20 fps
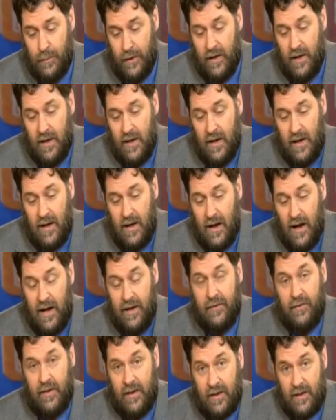But
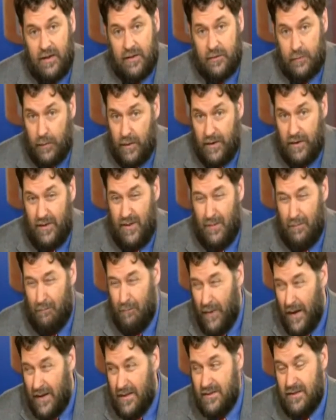I think it's really the
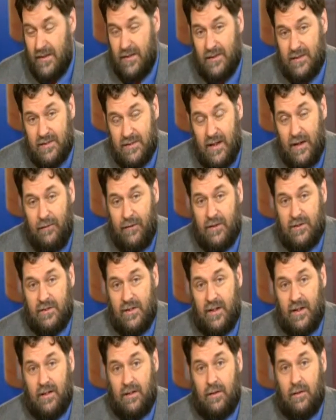best and the
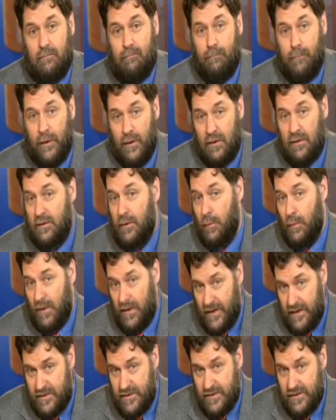safest thing to build a
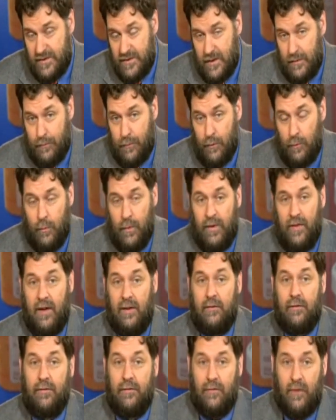relationship with
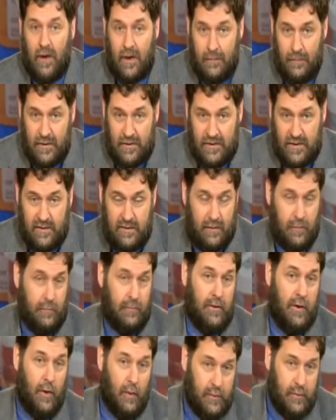a pharmacist
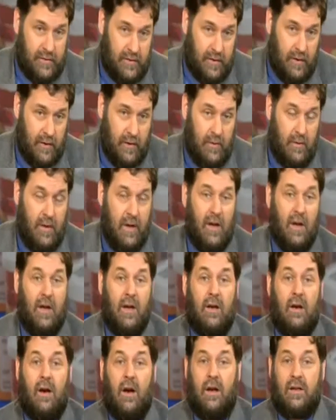who knows you,
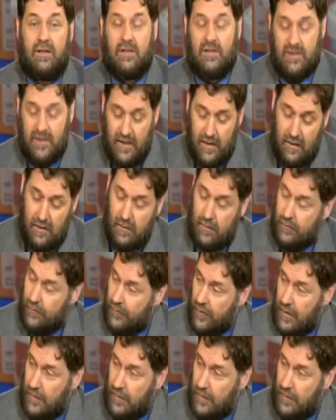a single